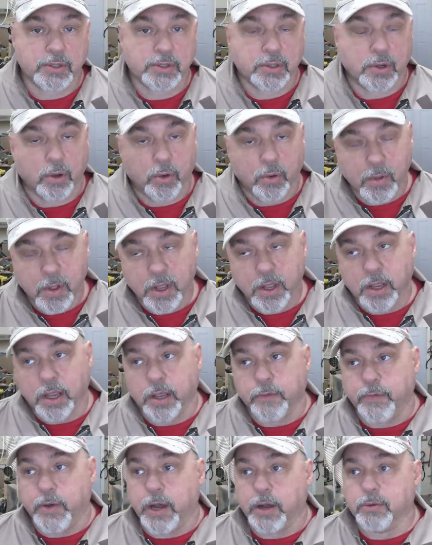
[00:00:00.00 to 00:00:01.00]
So
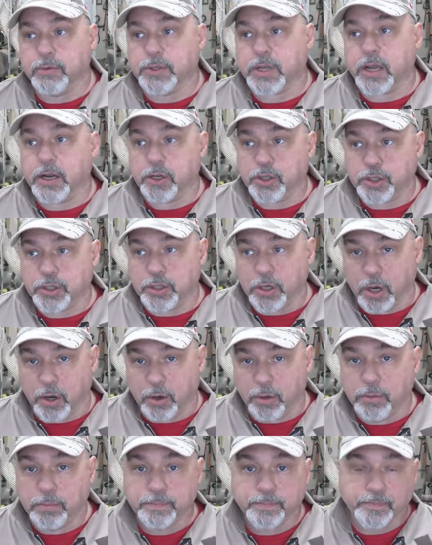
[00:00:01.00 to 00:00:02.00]
if I was at a
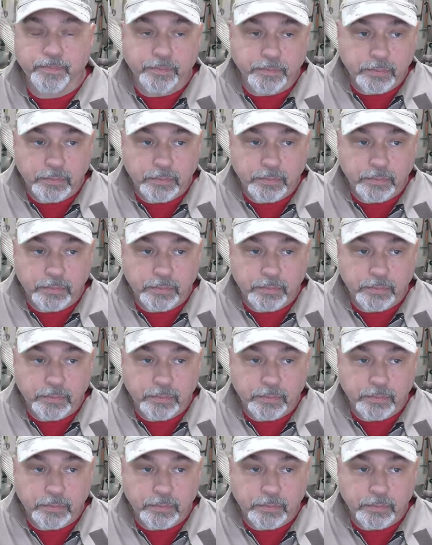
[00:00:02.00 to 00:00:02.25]
show